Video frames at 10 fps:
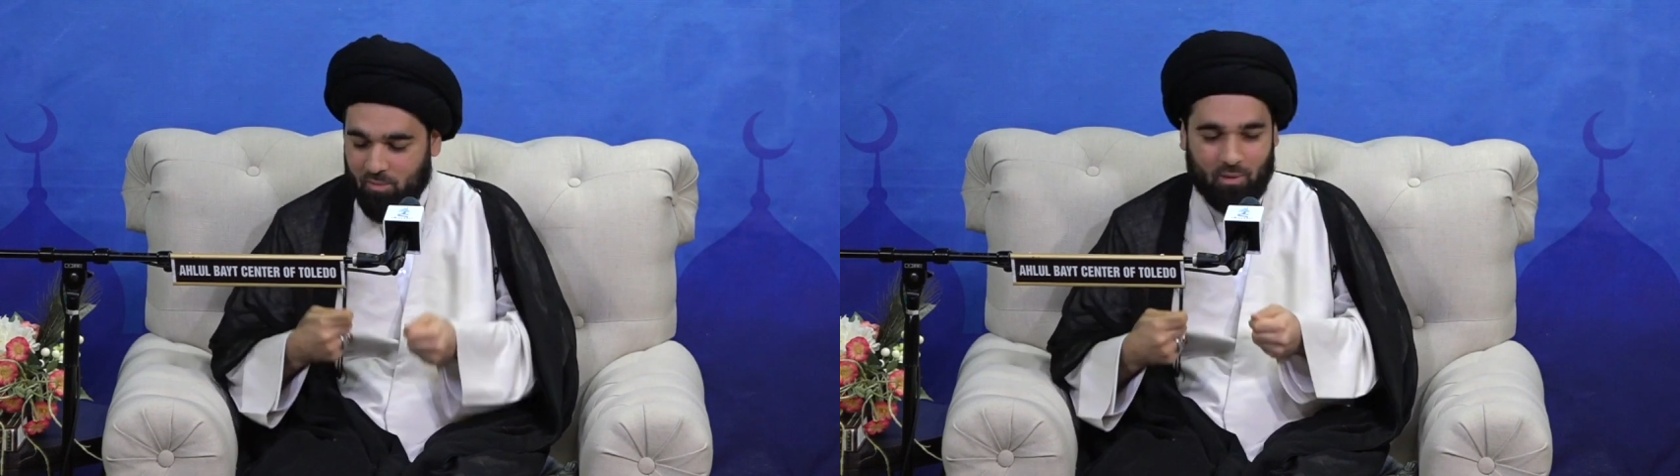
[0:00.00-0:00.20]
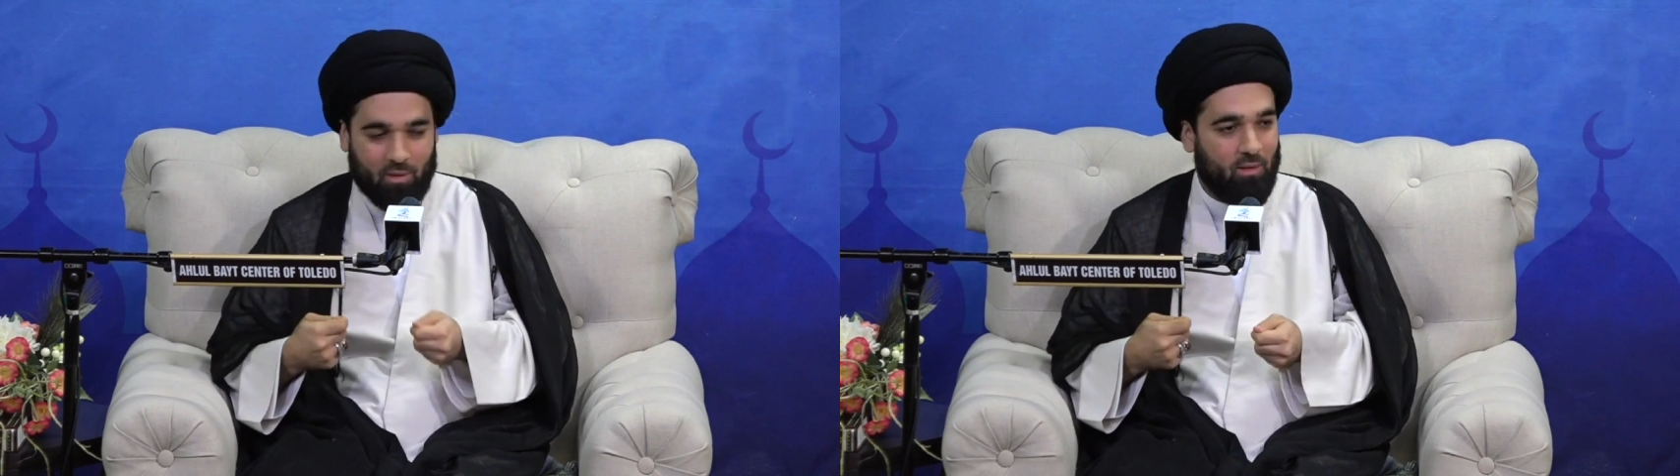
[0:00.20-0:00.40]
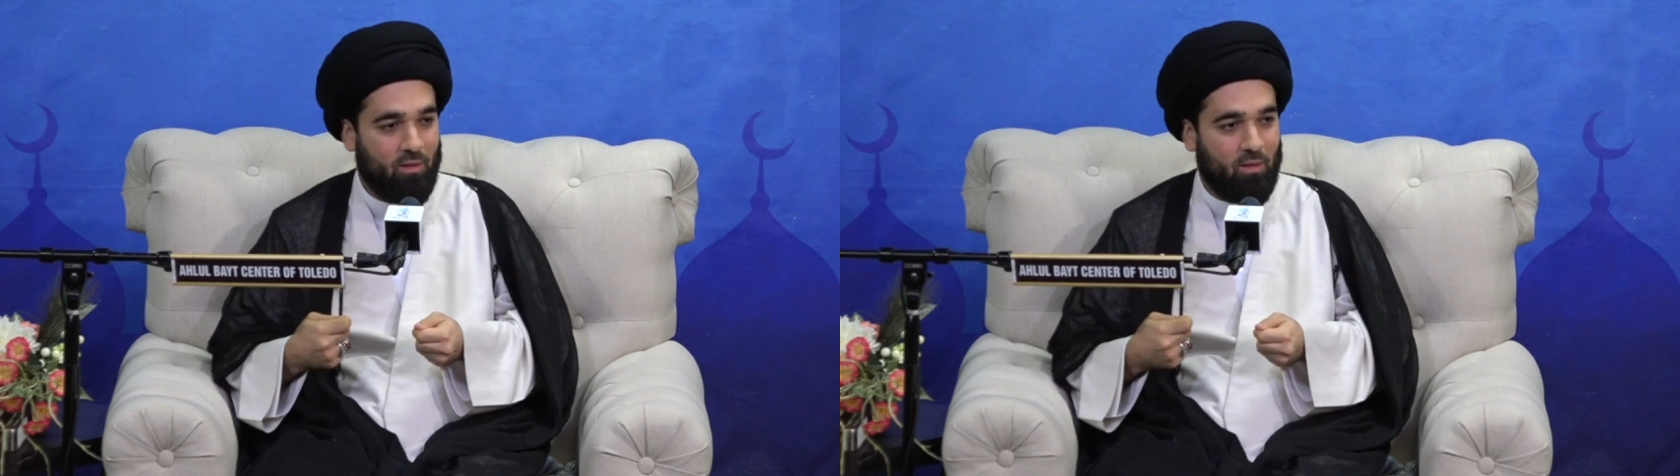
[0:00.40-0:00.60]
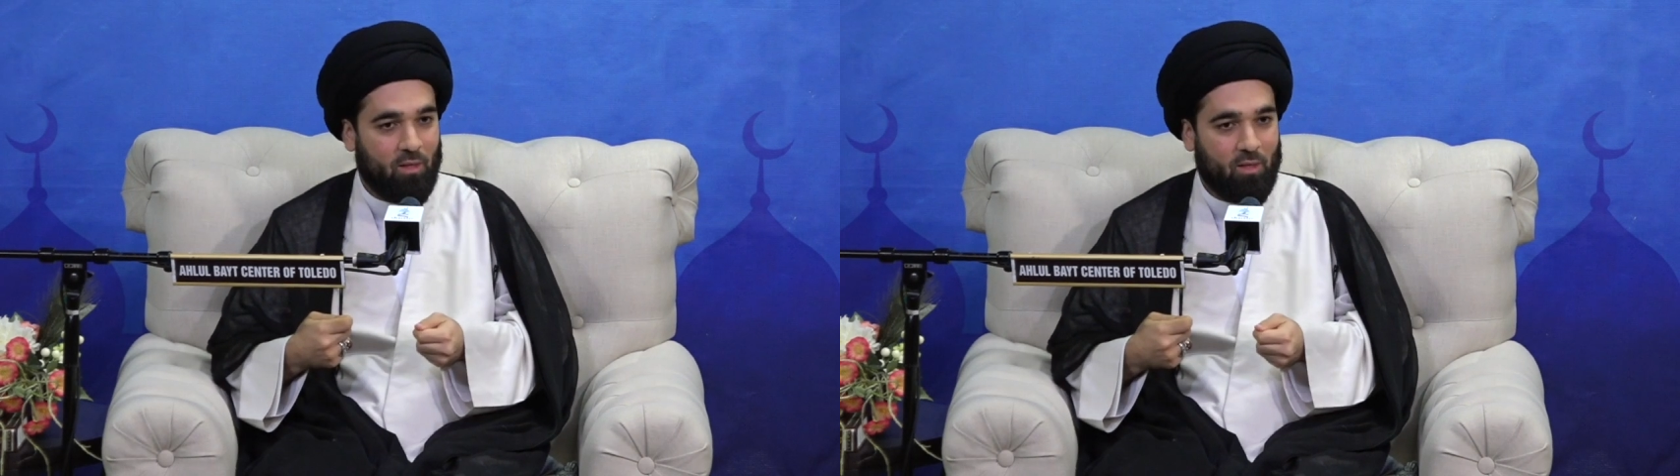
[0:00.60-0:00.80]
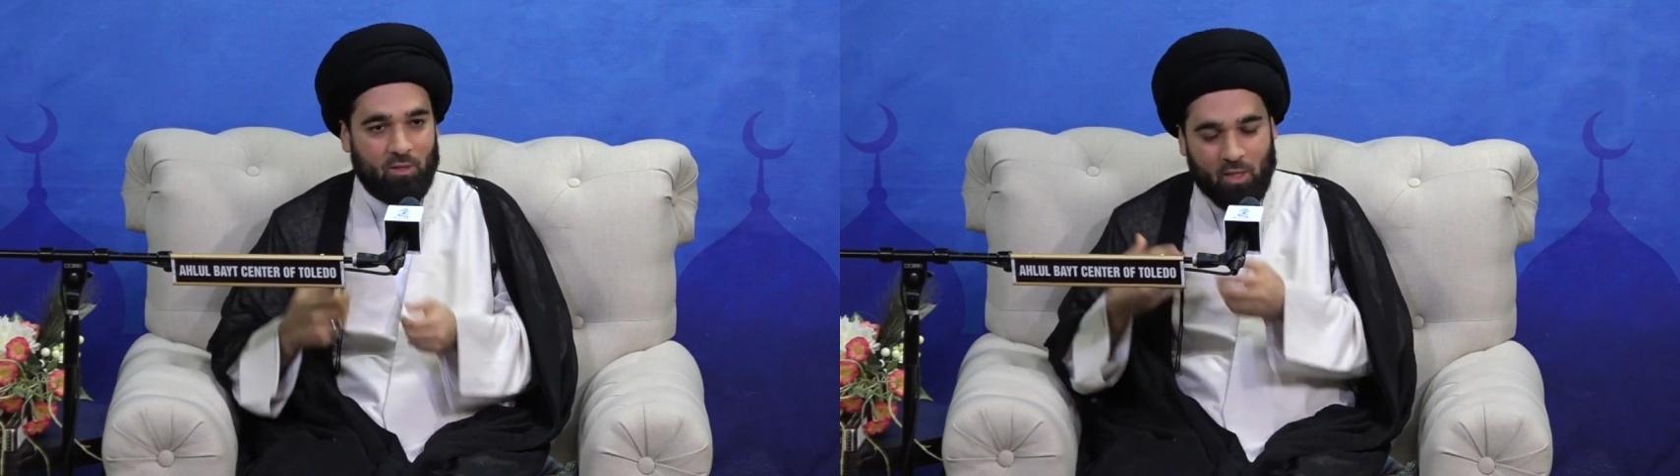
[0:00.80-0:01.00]
me,
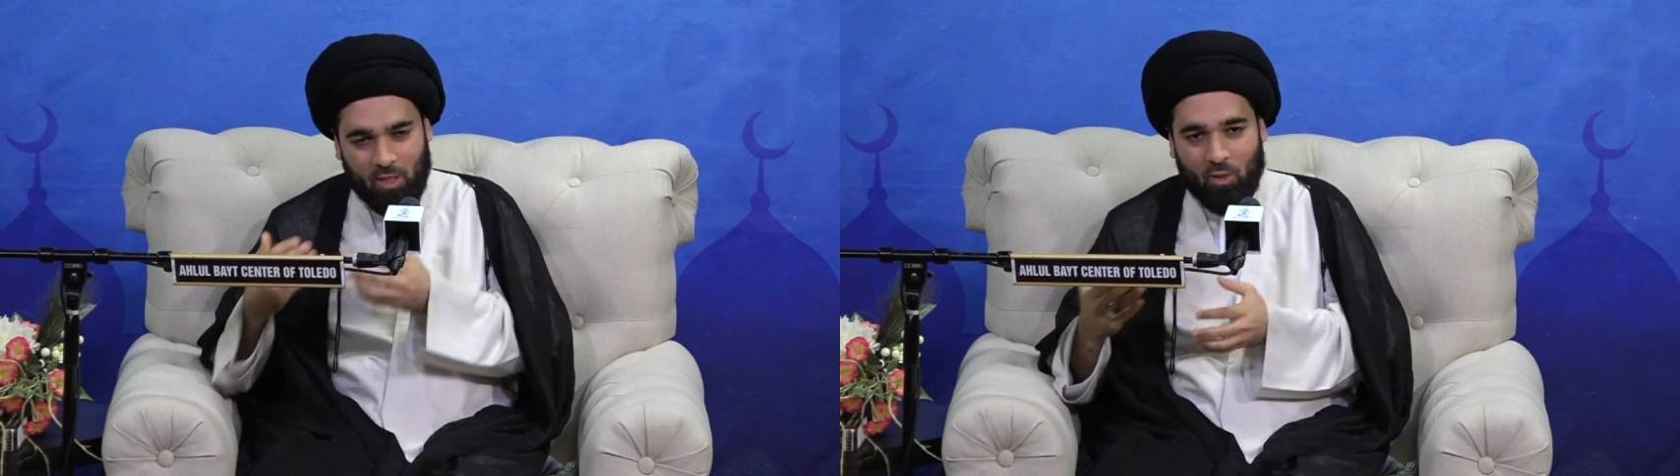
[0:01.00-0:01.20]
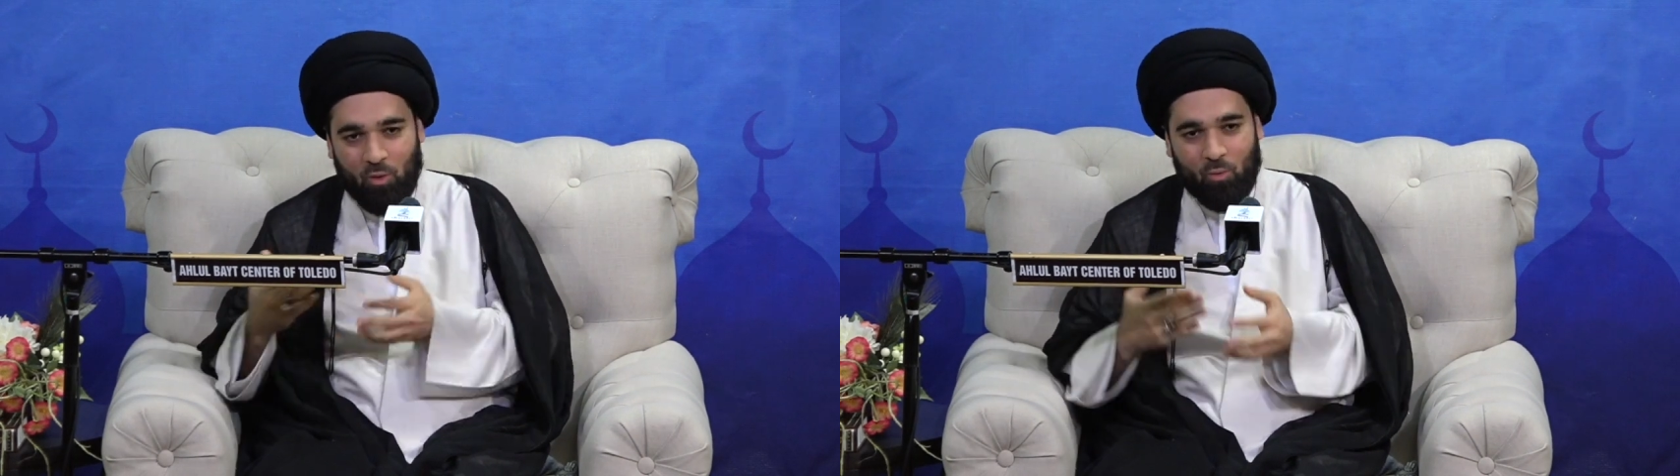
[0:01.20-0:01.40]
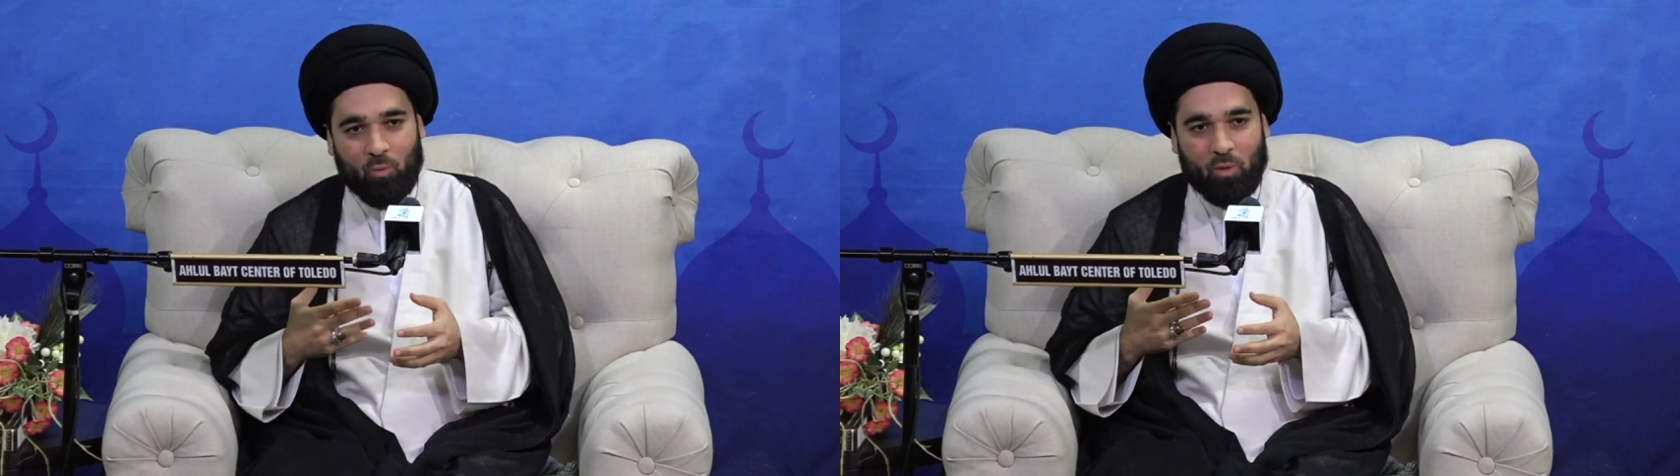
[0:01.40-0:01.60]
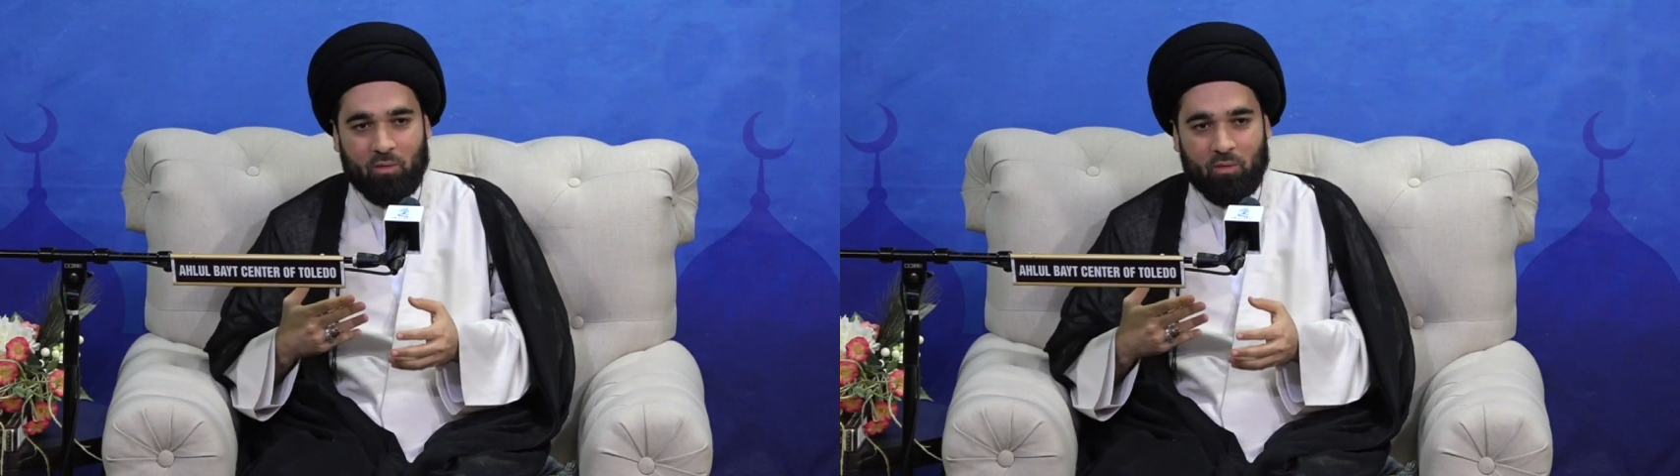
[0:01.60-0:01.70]
because he knew, he